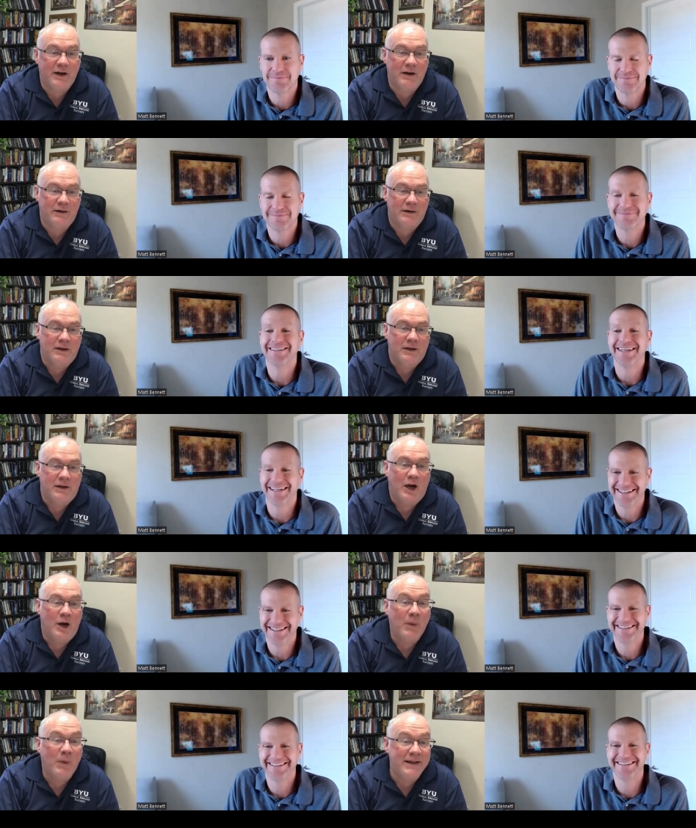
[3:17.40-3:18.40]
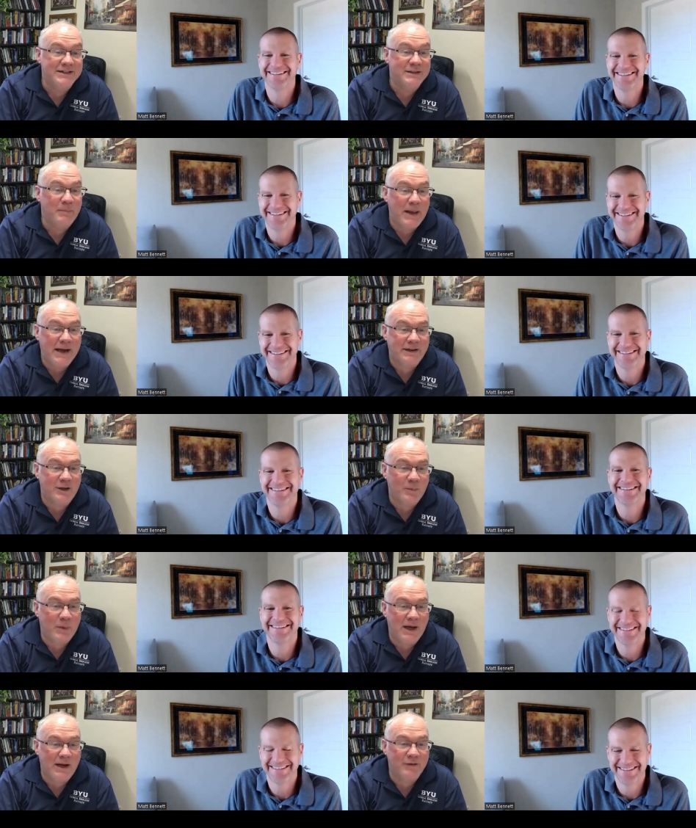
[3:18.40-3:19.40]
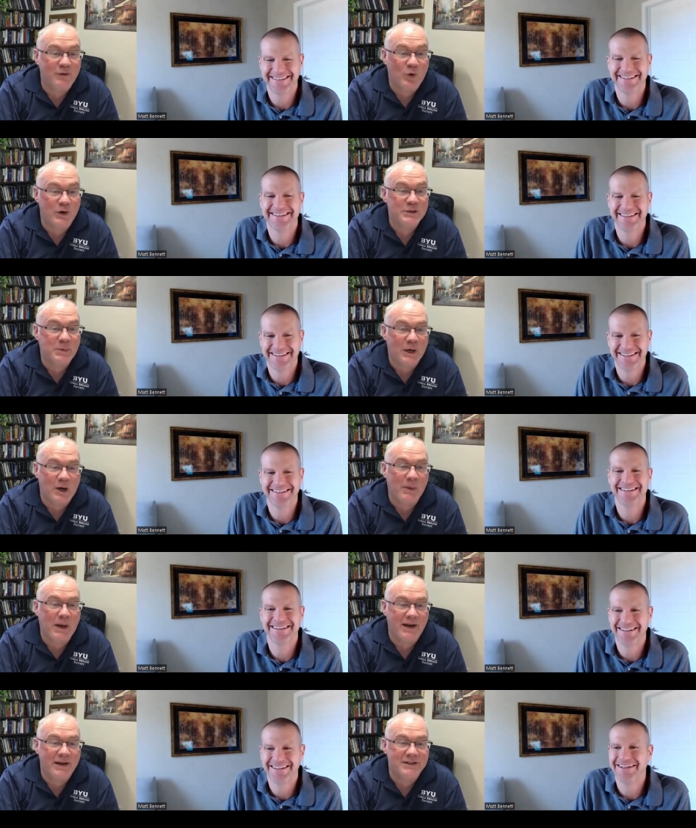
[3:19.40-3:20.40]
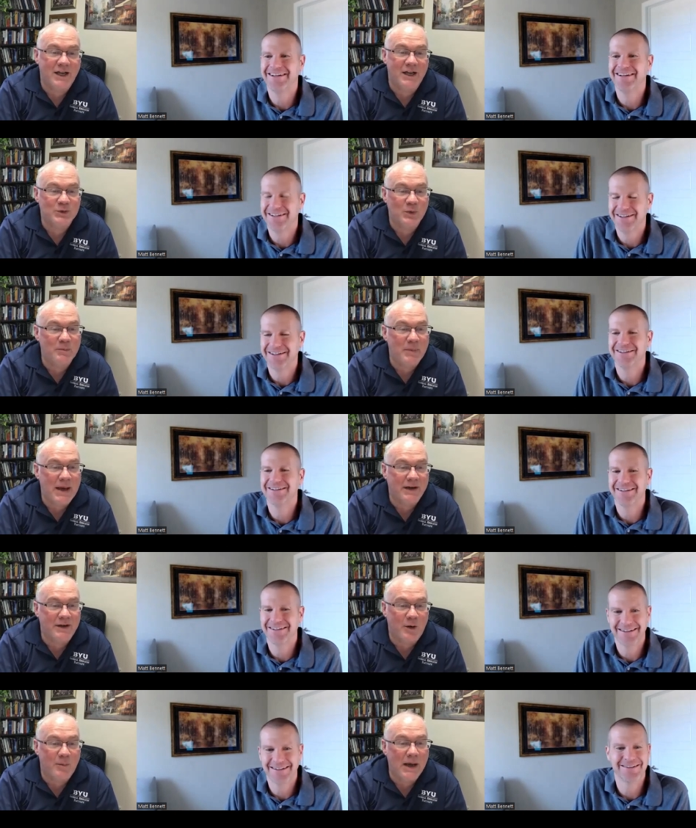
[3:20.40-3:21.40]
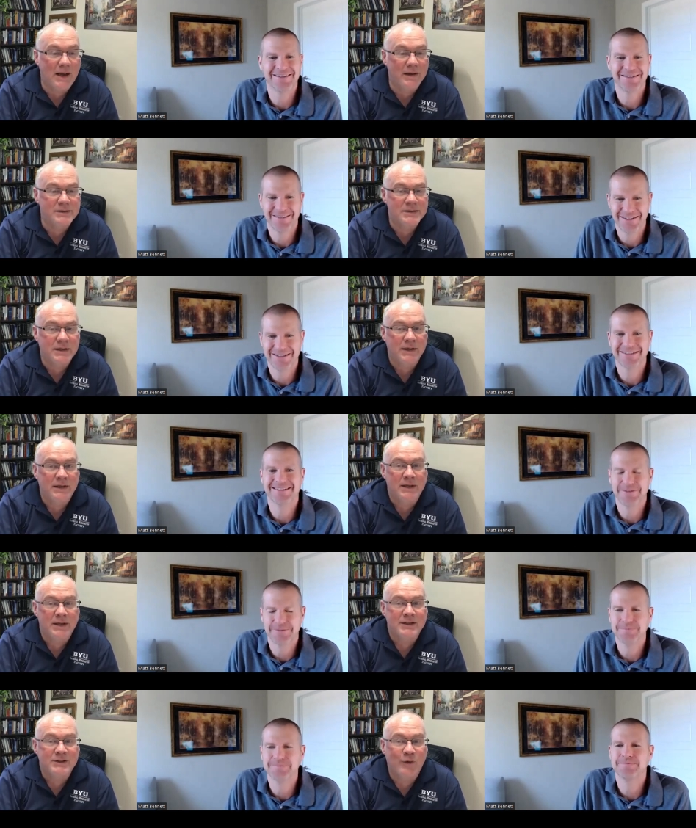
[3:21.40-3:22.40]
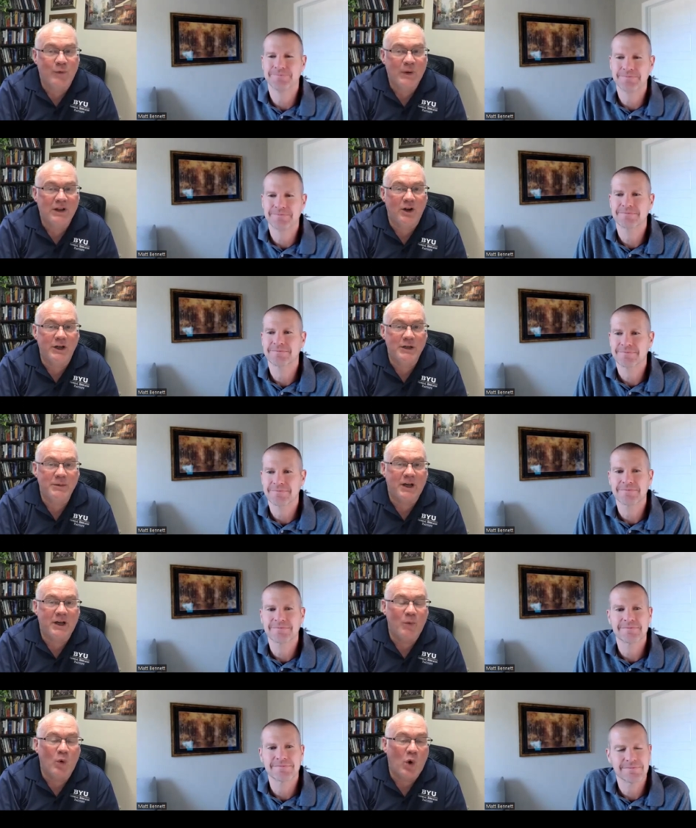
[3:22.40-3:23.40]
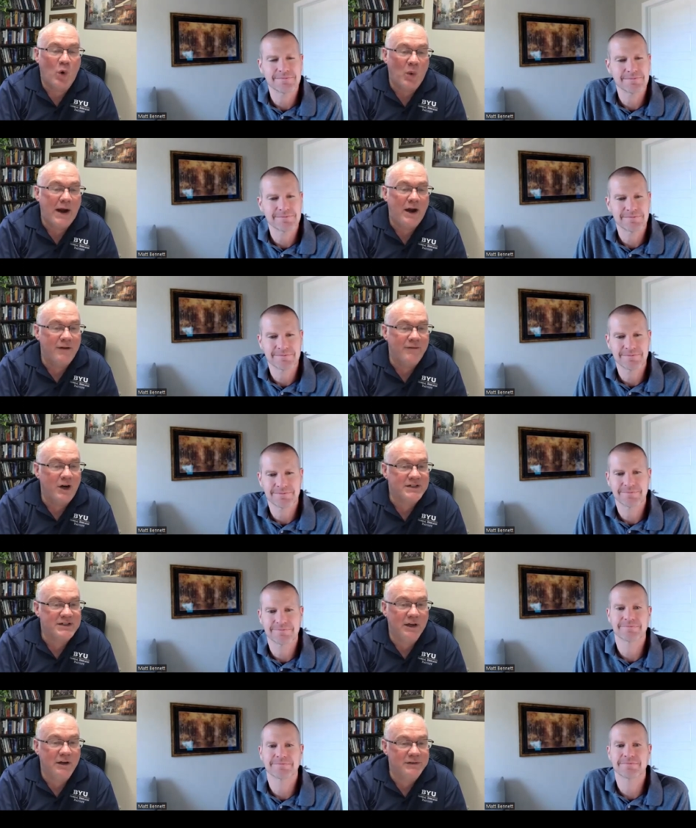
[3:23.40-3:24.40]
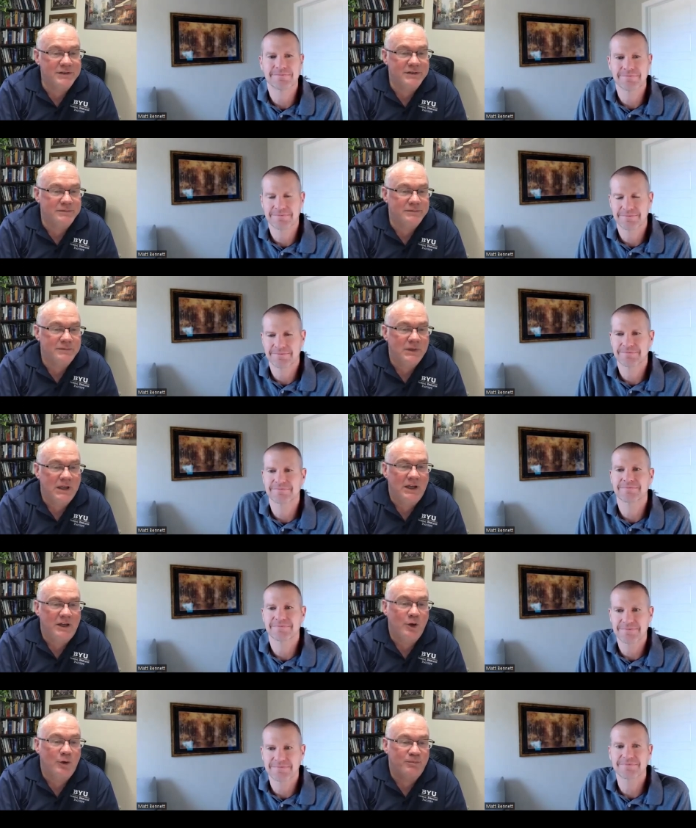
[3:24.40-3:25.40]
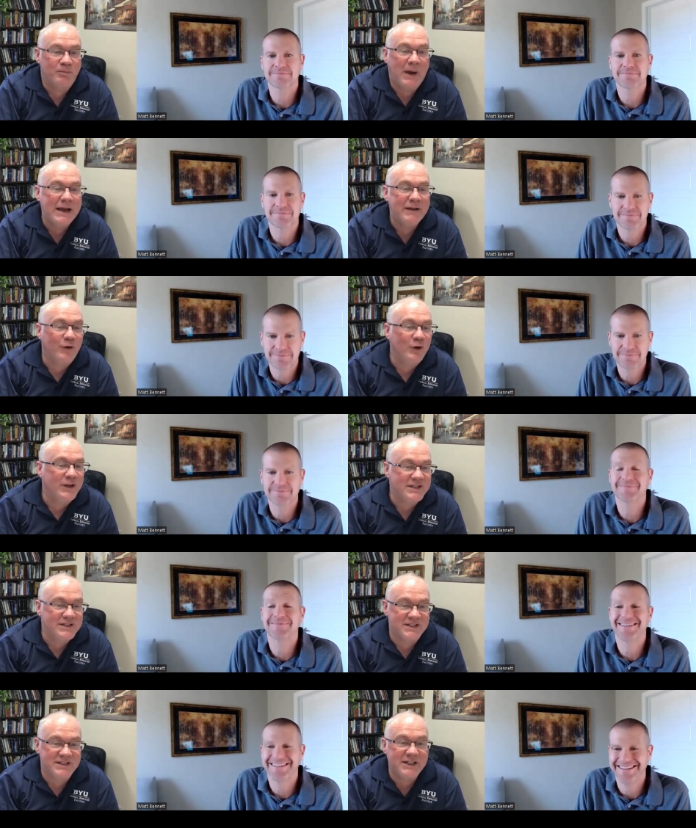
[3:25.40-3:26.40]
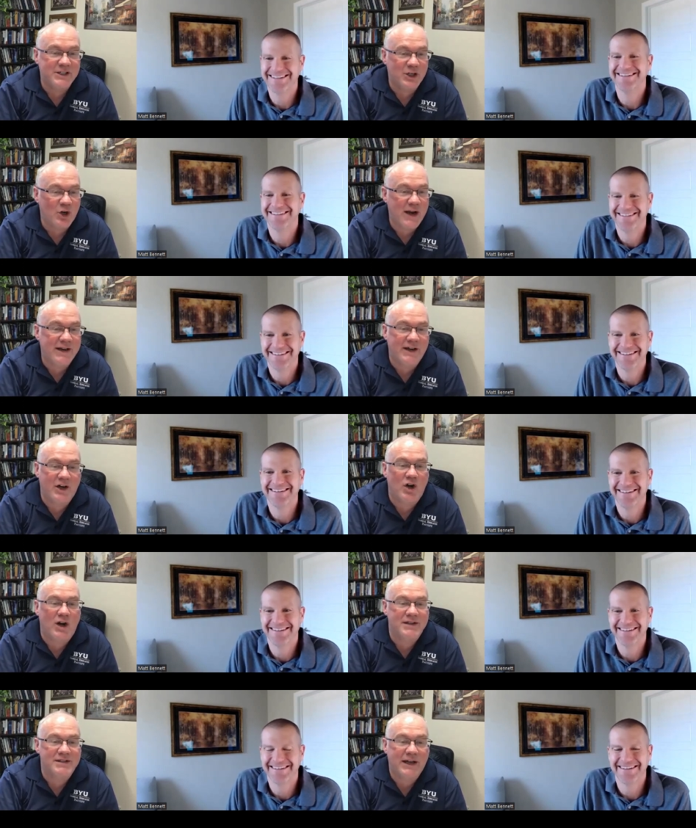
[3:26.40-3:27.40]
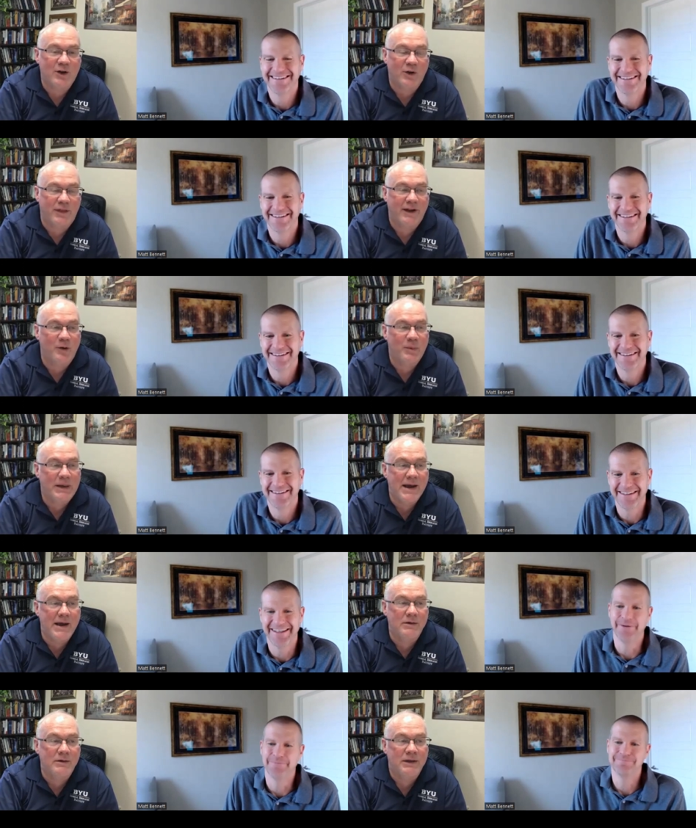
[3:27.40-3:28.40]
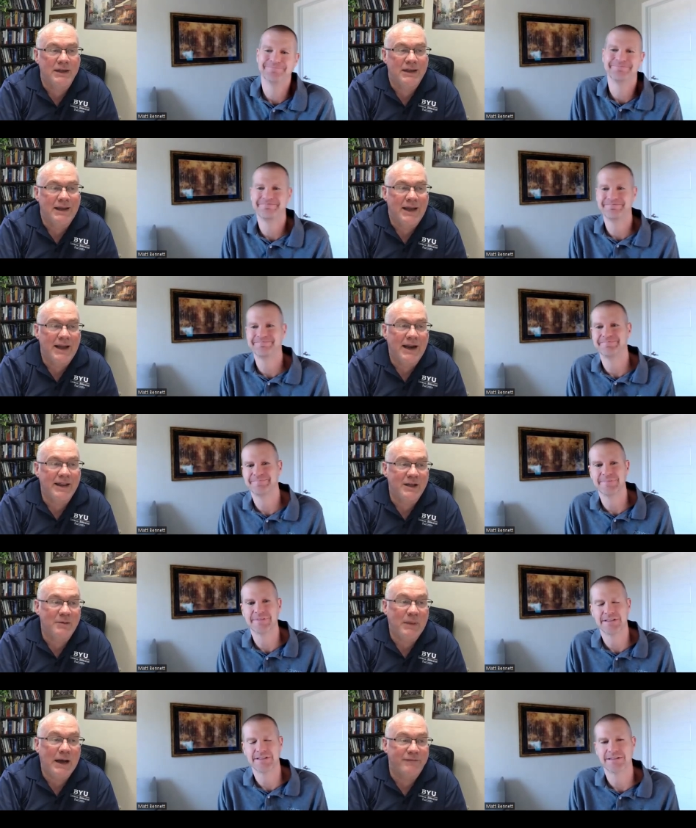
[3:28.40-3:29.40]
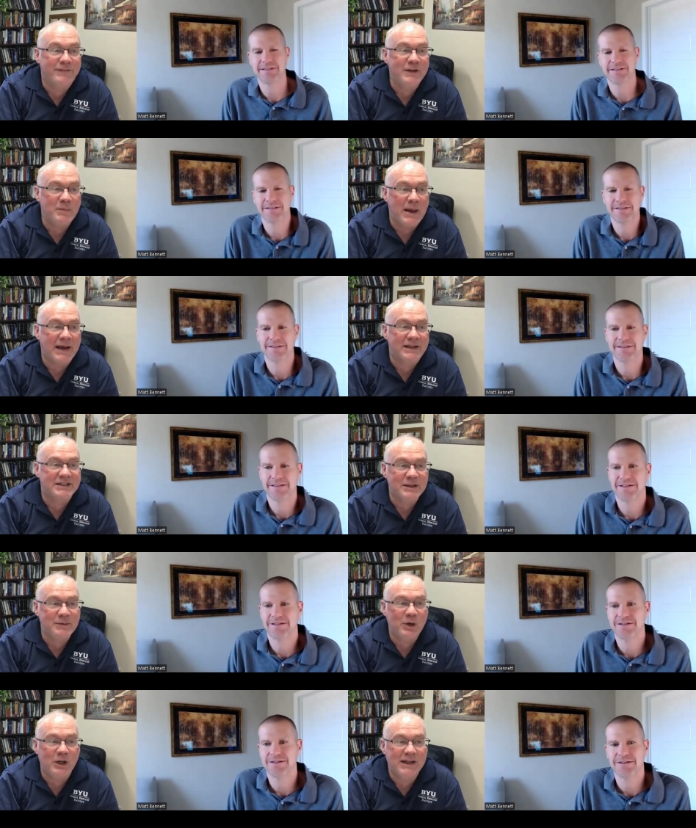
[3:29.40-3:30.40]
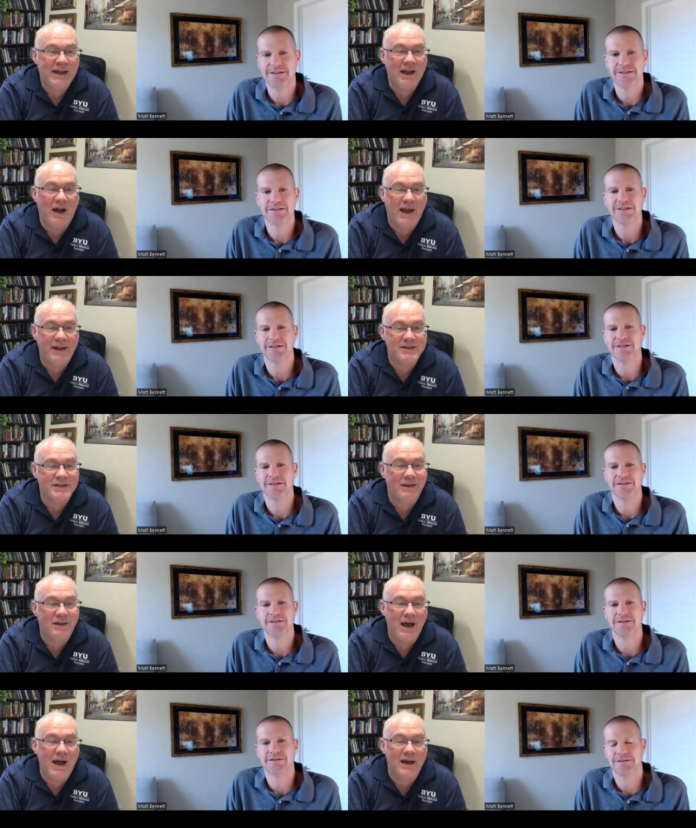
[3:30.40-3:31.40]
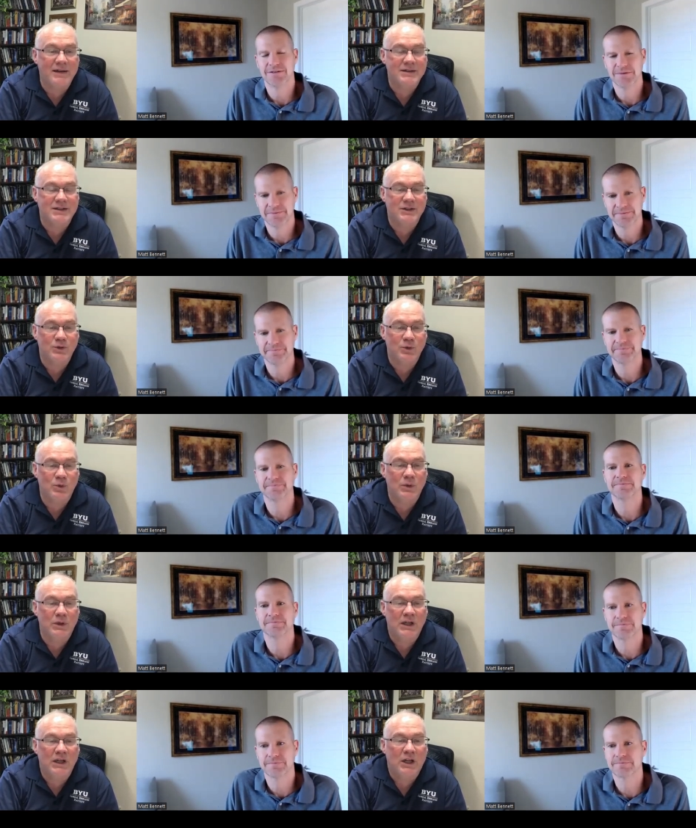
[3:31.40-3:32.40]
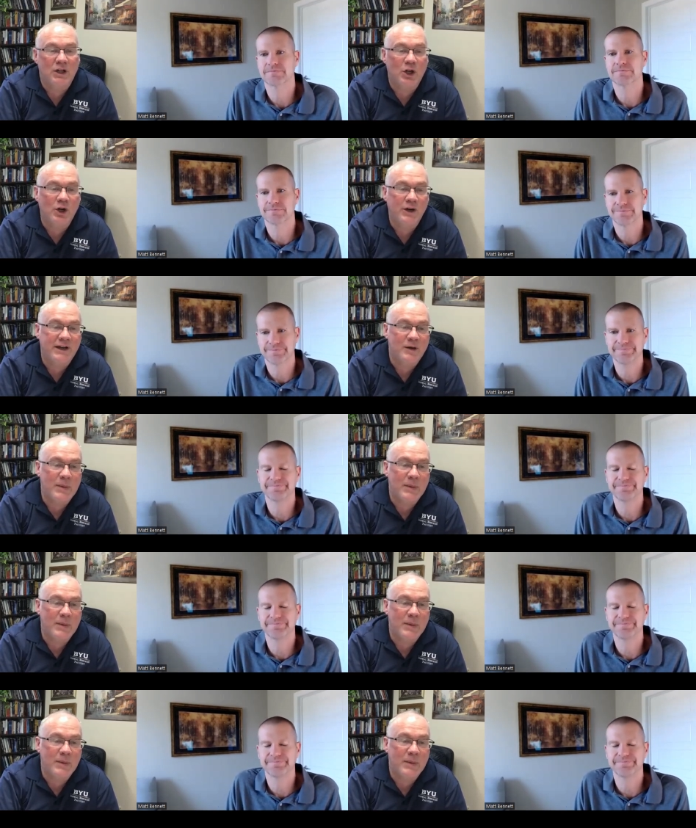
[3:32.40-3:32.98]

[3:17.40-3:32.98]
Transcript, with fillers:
Speaker 1: that our our minds impact our body, of course, but our bodies also impact our minds. So if we learn to become more aware of ourselves, you know, mindfulness is integrated across psychotherapy now. And I think biofeedback similarly adds a lot to learning